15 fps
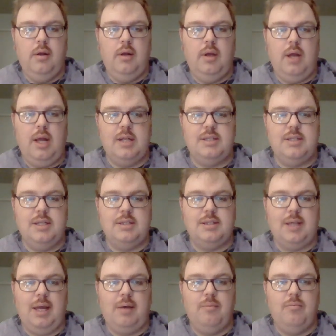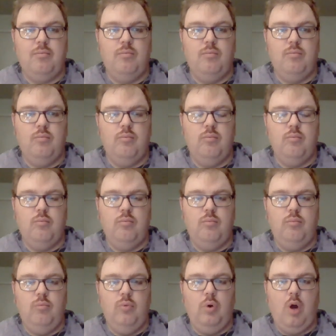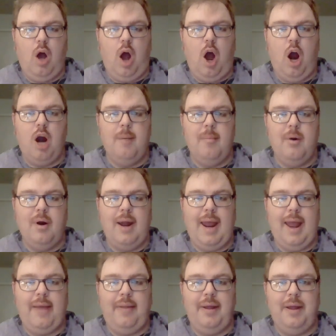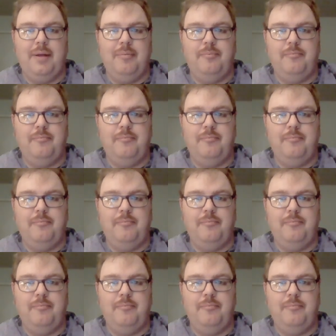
It's this like armor alien